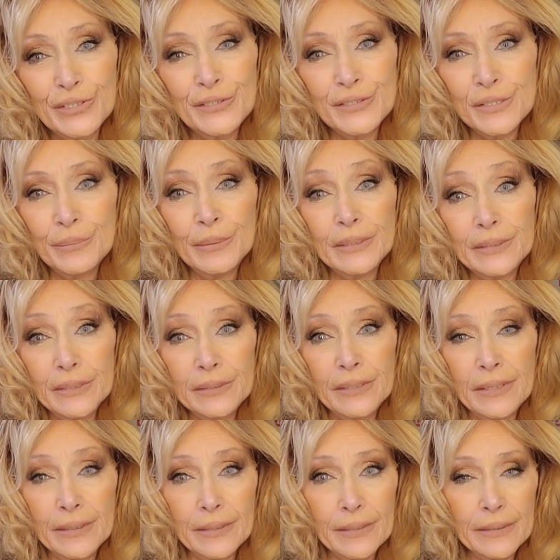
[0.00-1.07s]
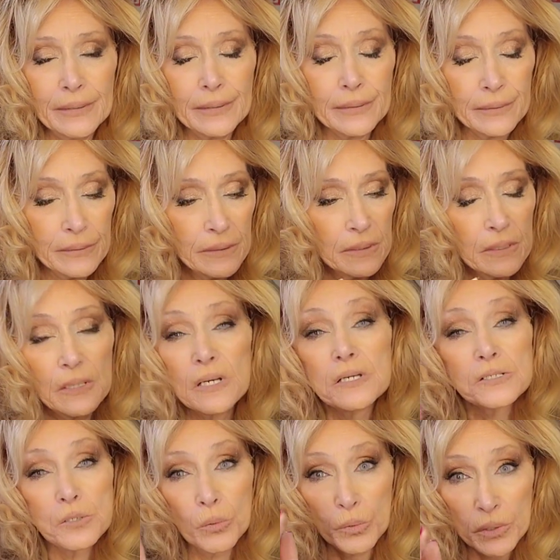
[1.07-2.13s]
somebody doesn't know how to edit.
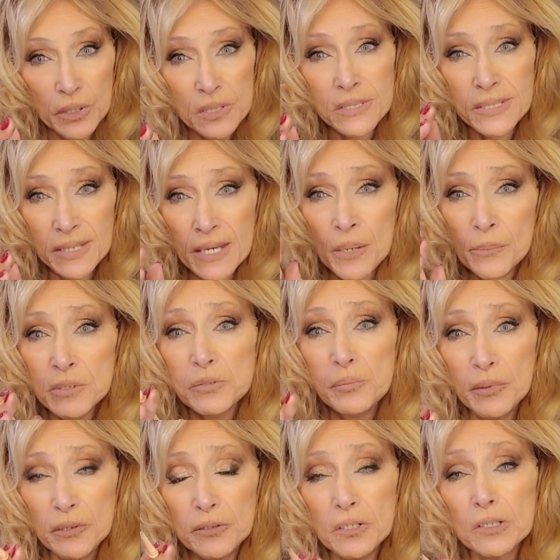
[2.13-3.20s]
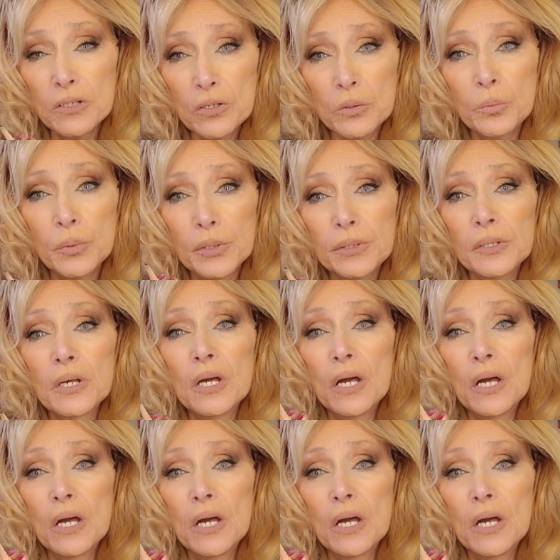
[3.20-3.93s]
So we're going to see how much better you look with